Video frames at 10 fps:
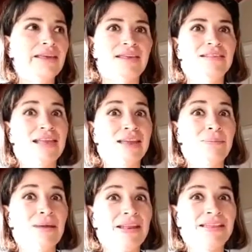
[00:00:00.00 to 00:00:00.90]
it's getting
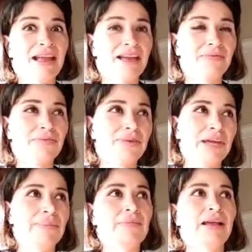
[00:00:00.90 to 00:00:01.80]
very tight for
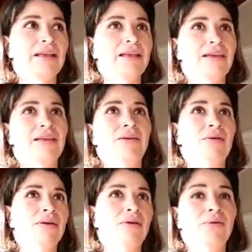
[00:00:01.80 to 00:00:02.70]
him, like
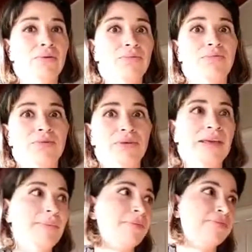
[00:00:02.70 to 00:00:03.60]
for
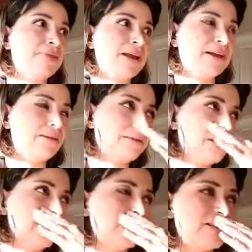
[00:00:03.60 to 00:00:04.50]
him or for her, no,
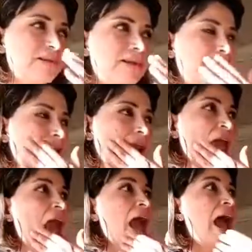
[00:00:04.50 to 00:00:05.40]
it doesn't really matter.
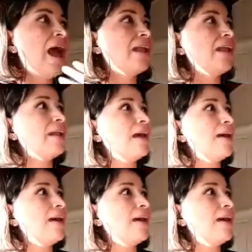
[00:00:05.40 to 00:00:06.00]
And then